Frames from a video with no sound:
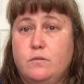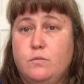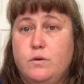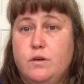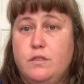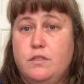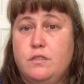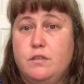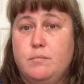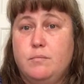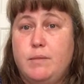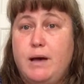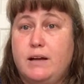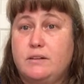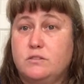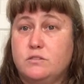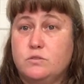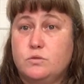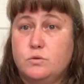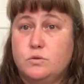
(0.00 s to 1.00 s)
with the back
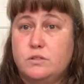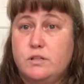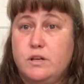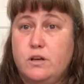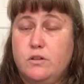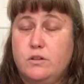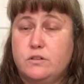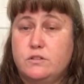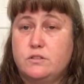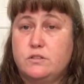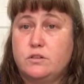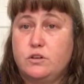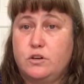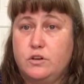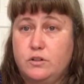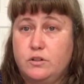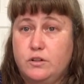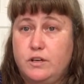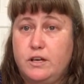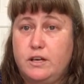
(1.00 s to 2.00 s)
to school sale that's
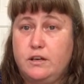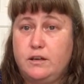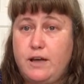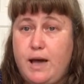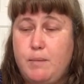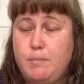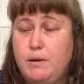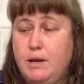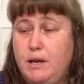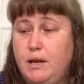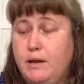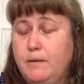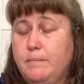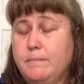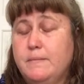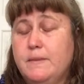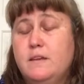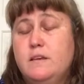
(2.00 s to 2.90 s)
currently happening.